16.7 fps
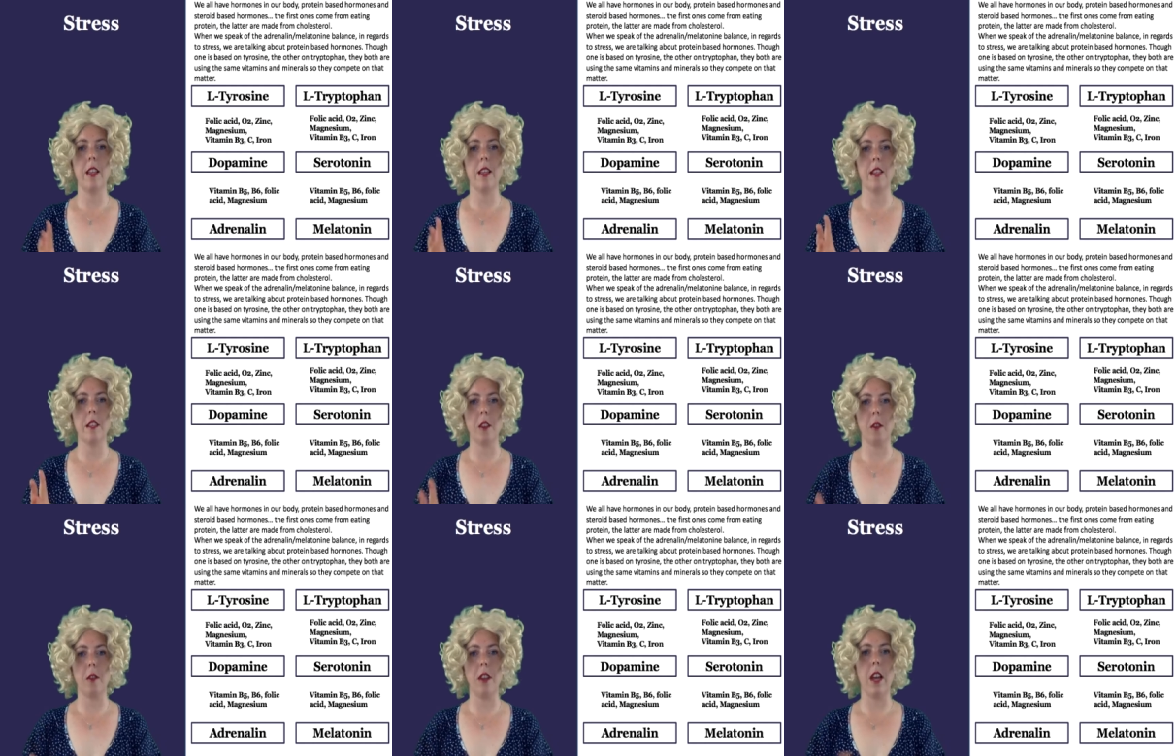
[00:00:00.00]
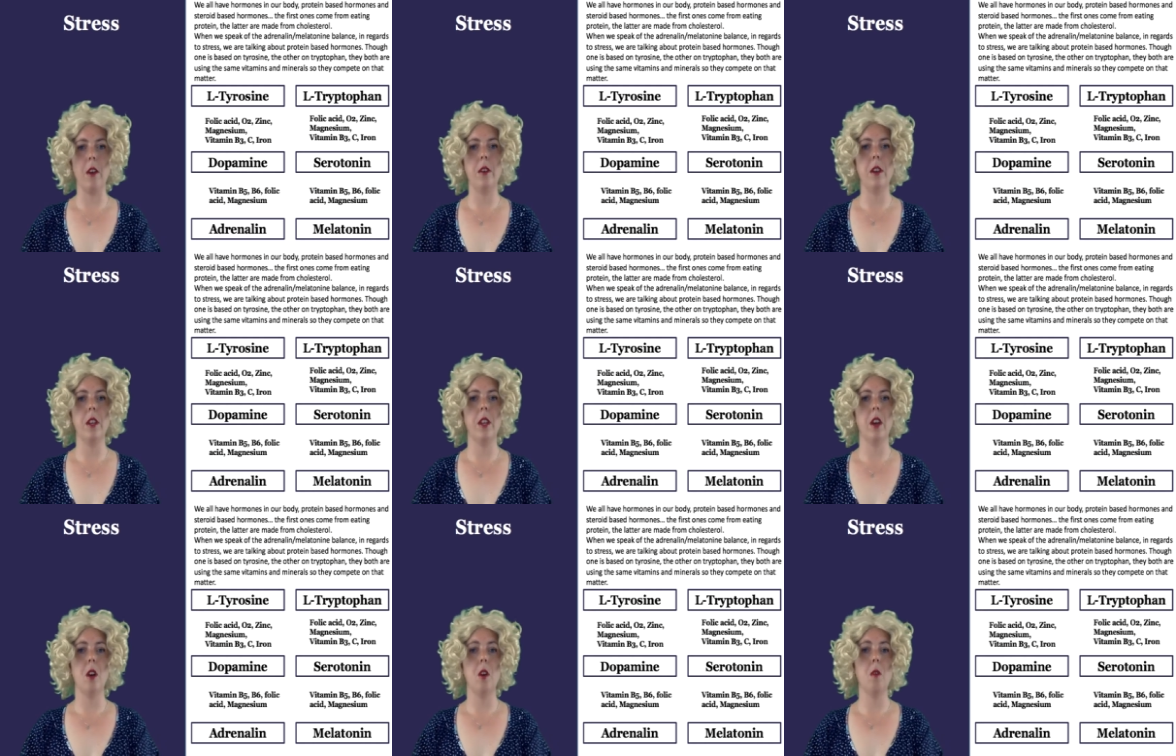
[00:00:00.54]
So now
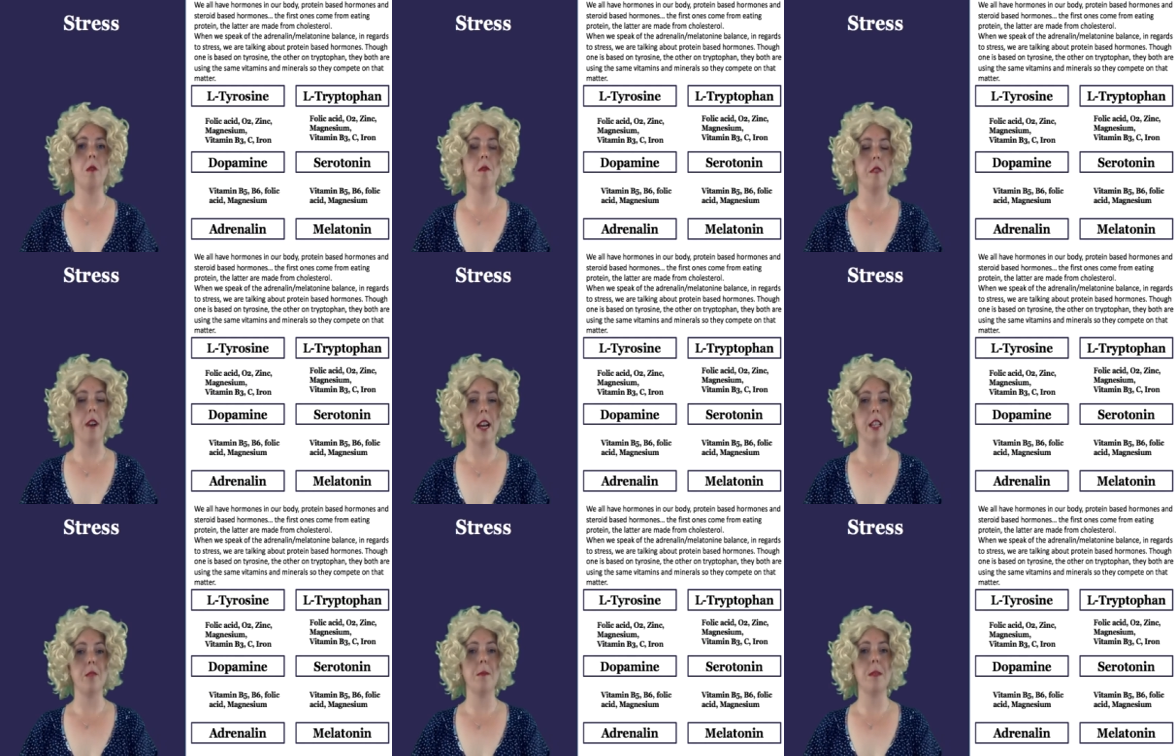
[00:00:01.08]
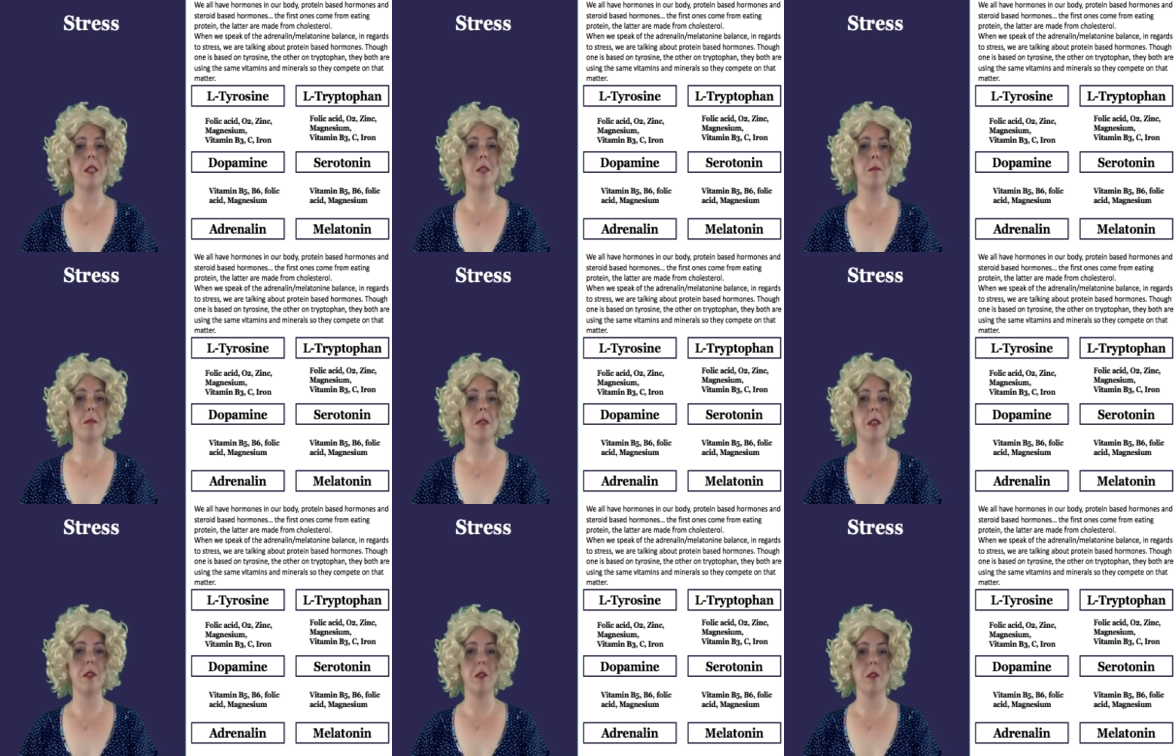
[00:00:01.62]
you know vitamins and
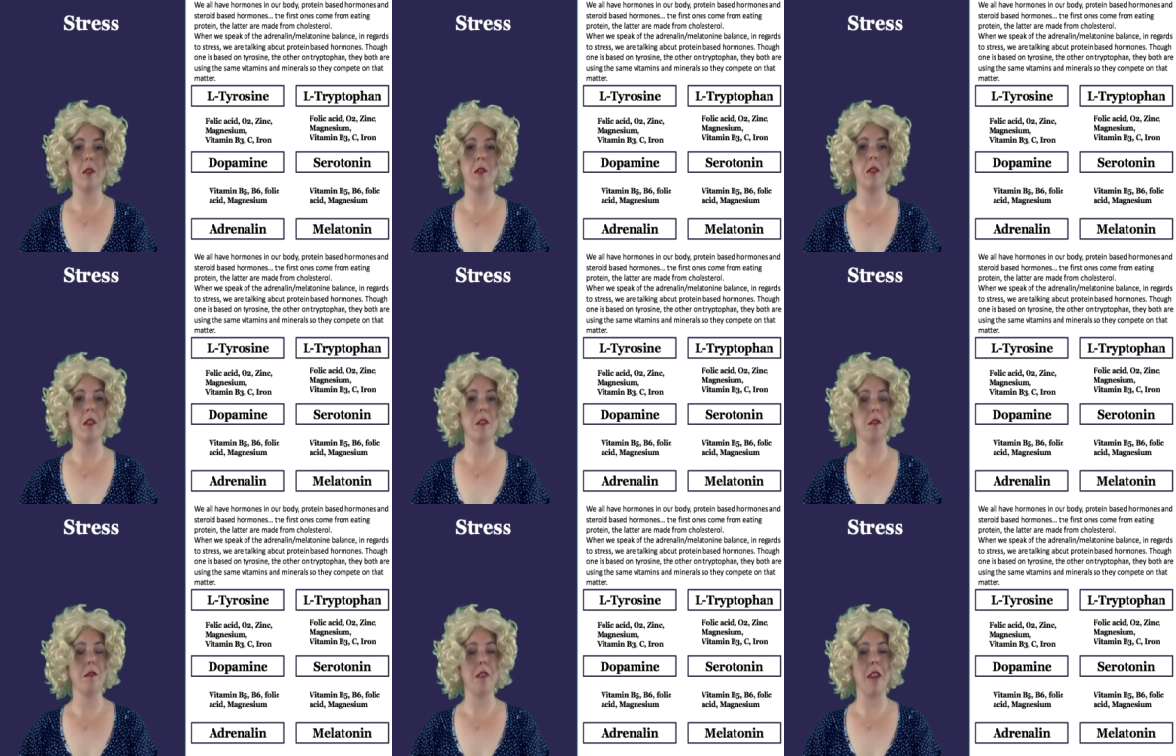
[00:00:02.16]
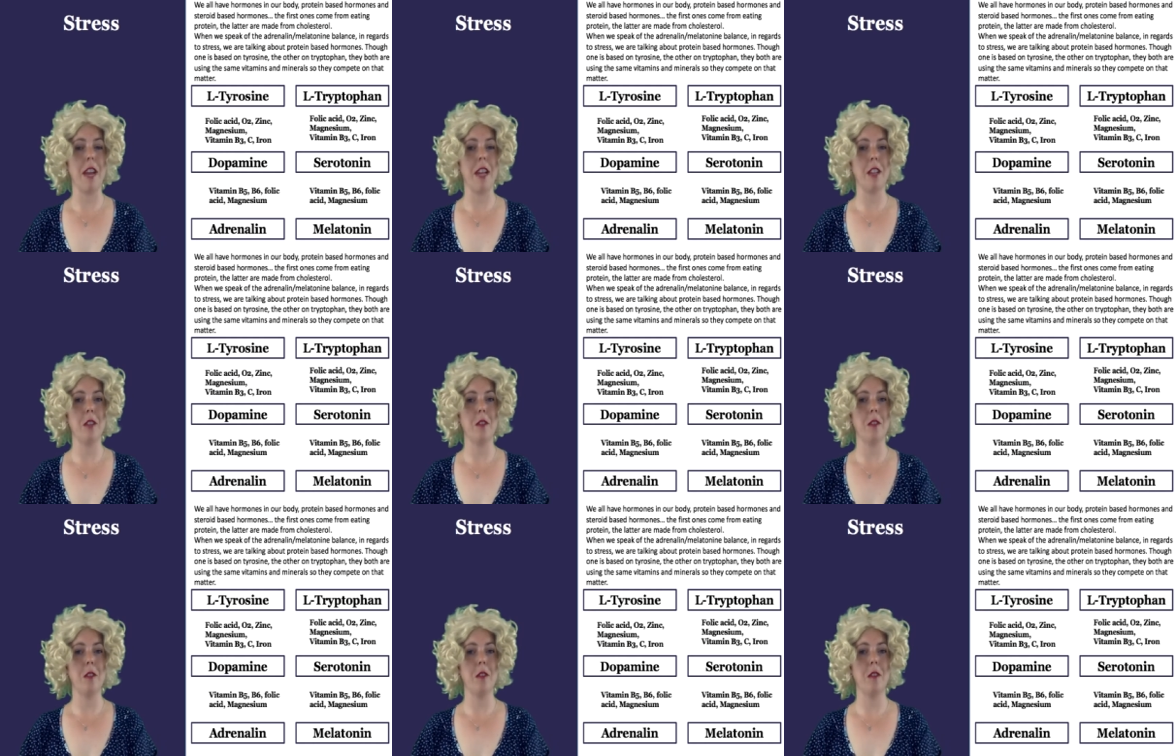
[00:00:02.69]
minerals are
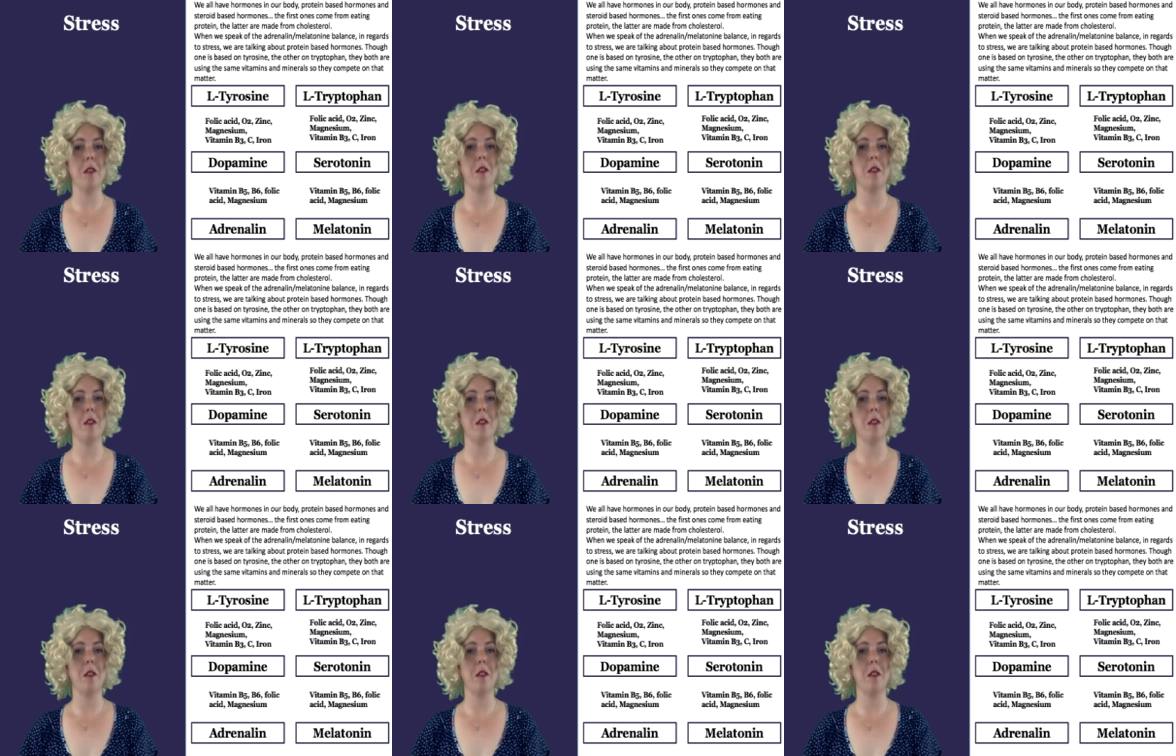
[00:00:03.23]
vital